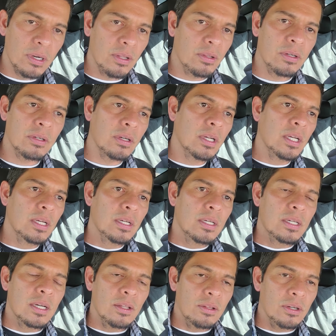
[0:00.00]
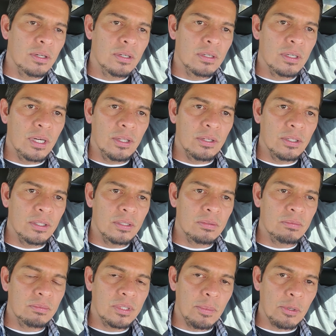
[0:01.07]
other
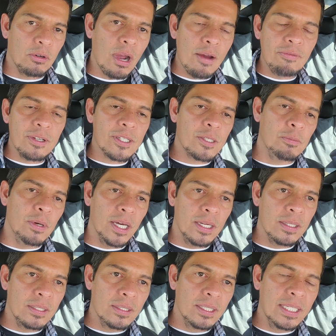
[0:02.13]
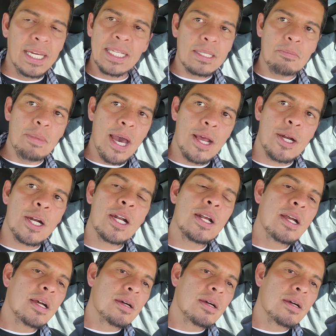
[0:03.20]
demographics, but doesn't matter.